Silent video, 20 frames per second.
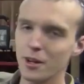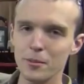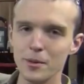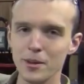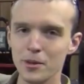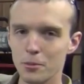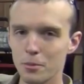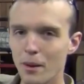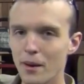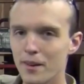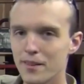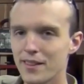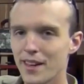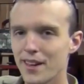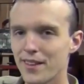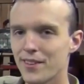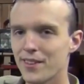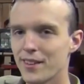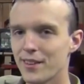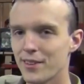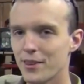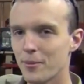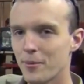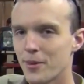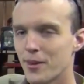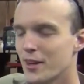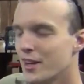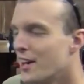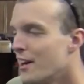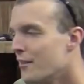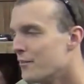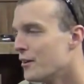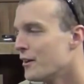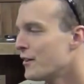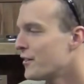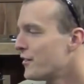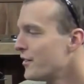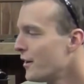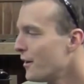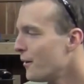going to be spark testing some stuff.
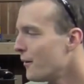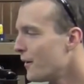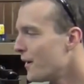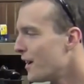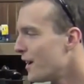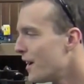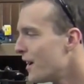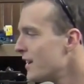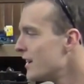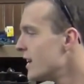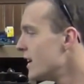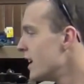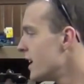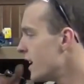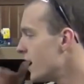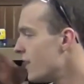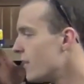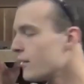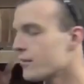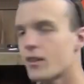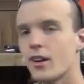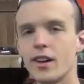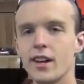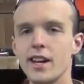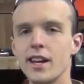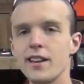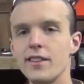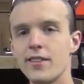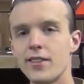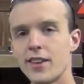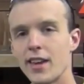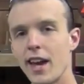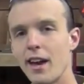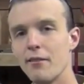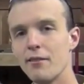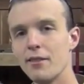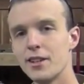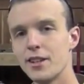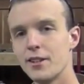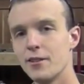So, uh, you know, I've gone ahead and
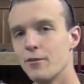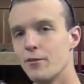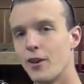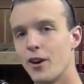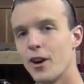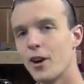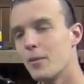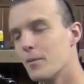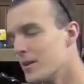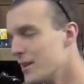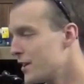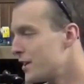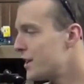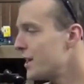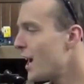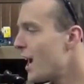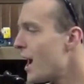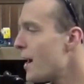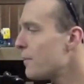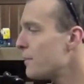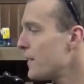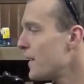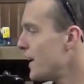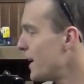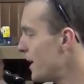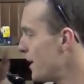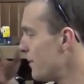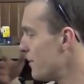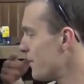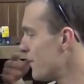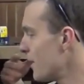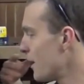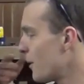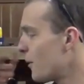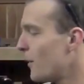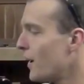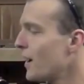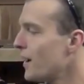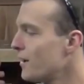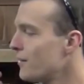scavenged a farm in the shop and
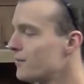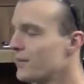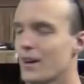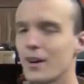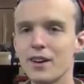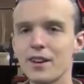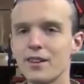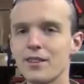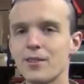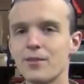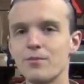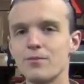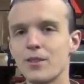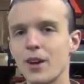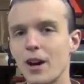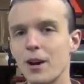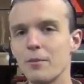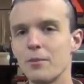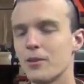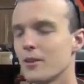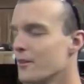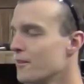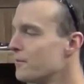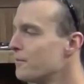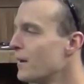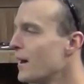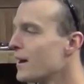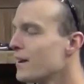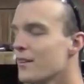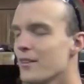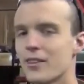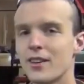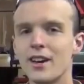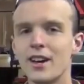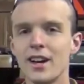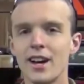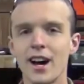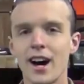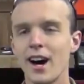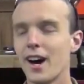acquired various types of
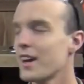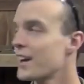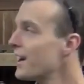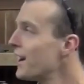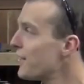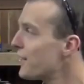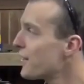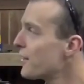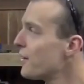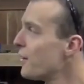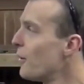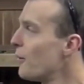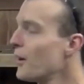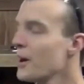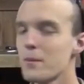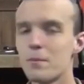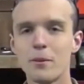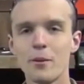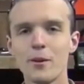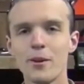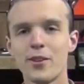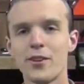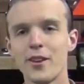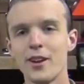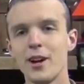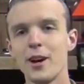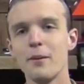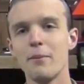metals. I got the little whiteboard set